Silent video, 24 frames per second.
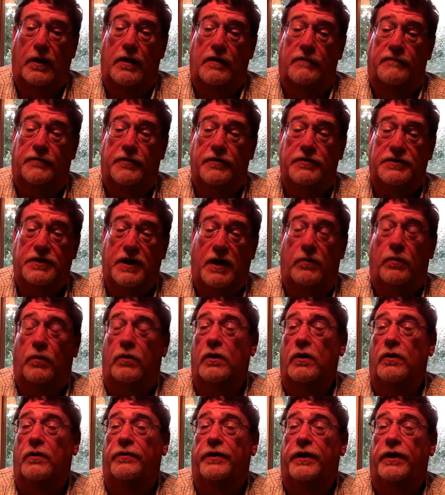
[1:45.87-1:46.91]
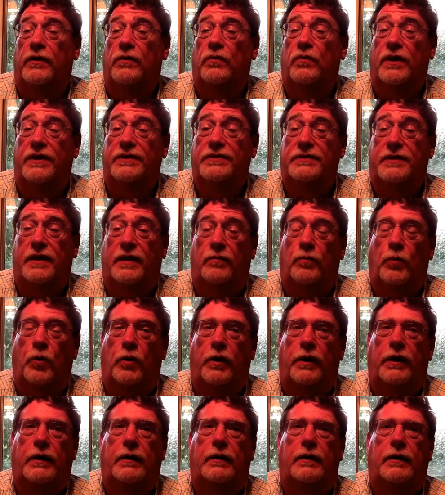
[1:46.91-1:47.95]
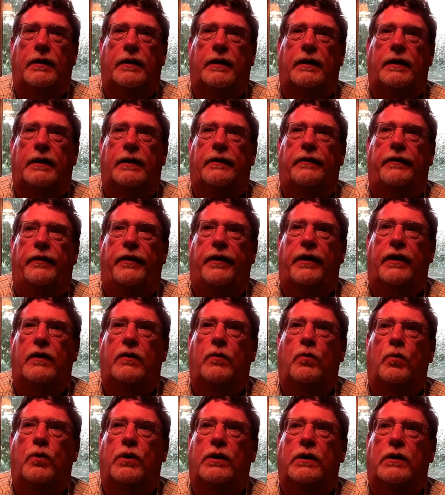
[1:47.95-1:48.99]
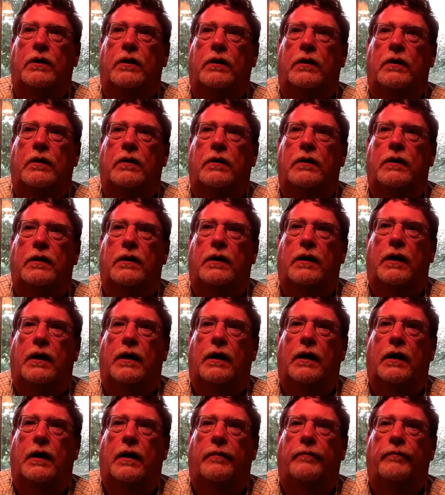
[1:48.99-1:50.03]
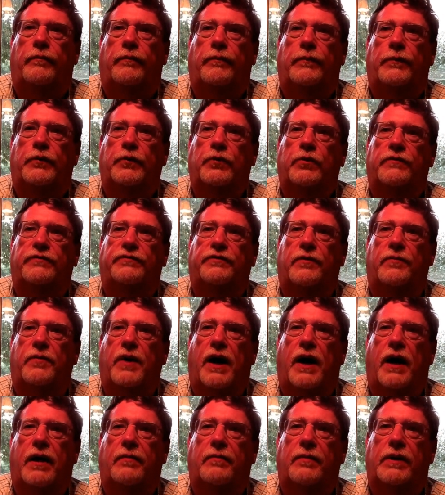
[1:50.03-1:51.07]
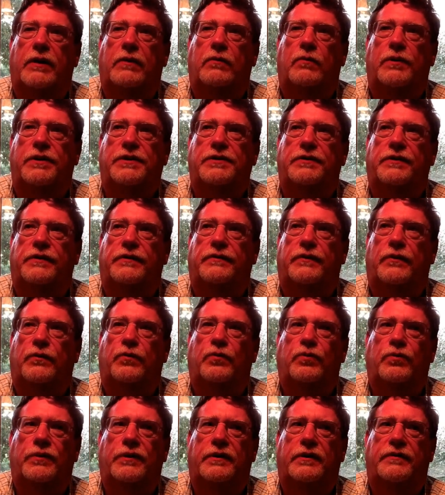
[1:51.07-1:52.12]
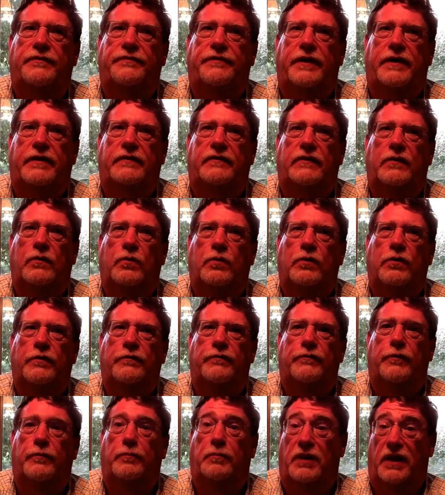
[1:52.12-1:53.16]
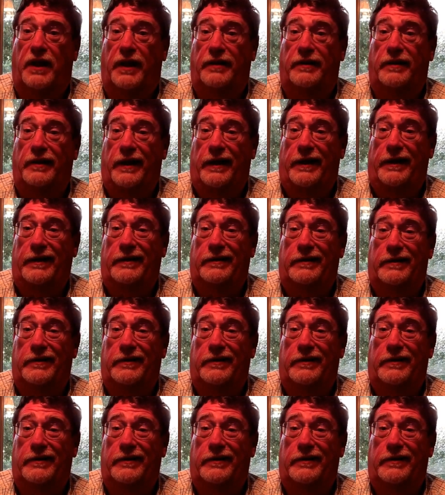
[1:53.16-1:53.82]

first I will go there Wednesday morning, and they will do a phlebotomy, which is a really fancy word for bloodletting.